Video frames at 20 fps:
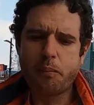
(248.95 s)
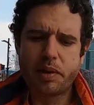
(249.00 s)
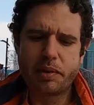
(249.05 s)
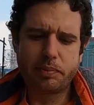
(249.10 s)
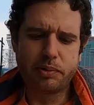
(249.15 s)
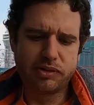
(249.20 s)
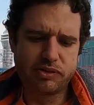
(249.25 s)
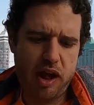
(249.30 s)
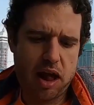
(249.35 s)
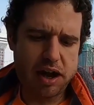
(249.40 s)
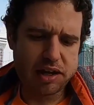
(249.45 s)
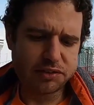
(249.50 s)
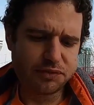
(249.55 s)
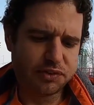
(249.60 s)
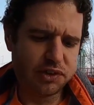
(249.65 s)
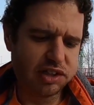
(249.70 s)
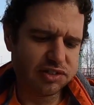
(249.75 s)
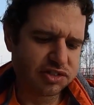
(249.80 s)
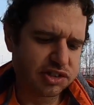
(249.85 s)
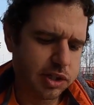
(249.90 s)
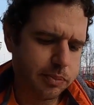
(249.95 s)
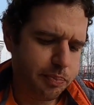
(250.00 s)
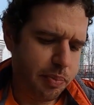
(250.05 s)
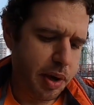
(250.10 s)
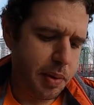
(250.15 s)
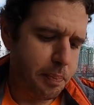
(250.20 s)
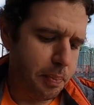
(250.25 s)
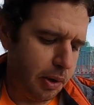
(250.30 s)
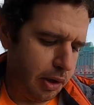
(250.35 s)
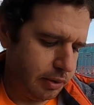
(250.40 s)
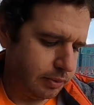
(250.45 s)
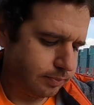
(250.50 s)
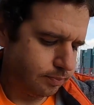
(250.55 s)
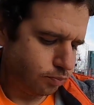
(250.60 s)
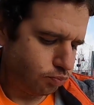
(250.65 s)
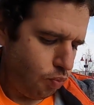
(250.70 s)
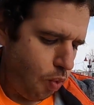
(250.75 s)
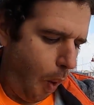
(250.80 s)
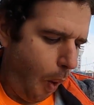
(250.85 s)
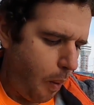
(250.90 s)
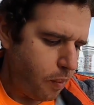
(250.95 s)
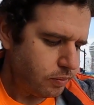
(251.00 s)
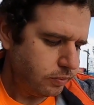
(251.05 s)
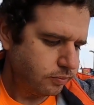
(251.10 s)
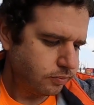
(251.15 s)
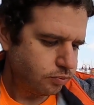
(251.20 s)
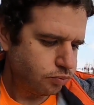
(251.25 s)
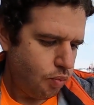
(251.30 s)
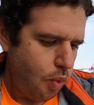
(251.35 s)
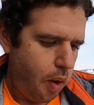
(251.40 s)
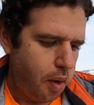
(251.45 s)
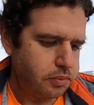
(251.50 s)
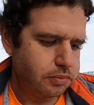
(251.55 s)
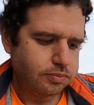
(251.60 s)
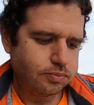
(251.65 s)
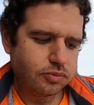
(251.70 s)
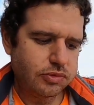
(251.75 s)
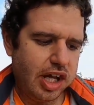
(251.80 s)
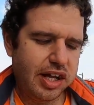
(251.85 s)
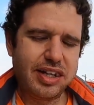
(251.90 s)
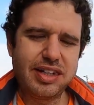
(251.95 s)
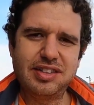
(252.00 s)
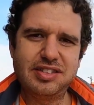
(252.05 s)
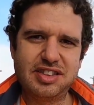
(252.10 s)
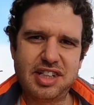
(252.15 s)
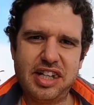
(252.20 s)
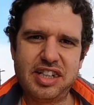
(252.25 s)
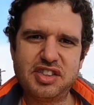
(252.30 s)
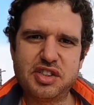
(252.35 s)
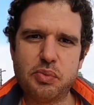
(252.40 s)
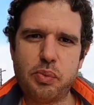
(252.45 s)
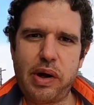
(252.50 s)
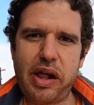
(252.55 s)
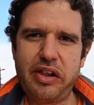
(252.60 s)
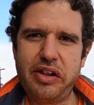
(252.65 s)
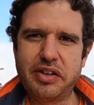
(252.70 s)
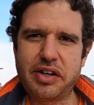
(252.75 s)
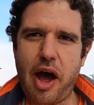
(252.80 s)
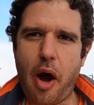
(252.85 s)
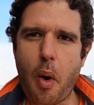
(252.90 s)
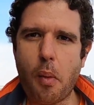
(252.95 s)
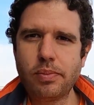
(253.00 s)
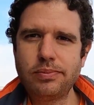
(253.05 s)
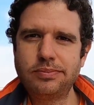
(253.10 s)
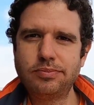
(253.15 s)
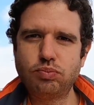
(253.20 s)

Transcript: People in Niagara Falls, good people. I think he said he's in Welland now.